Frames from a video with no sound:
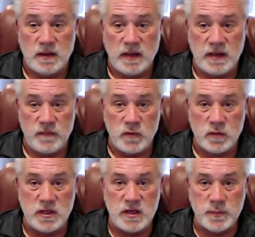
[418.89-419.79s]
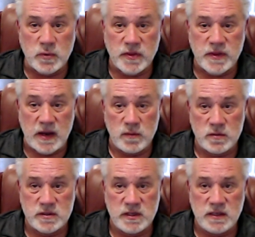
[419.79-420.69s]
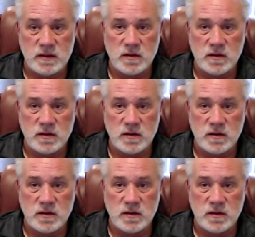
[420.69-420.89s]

And if you keep with that routine,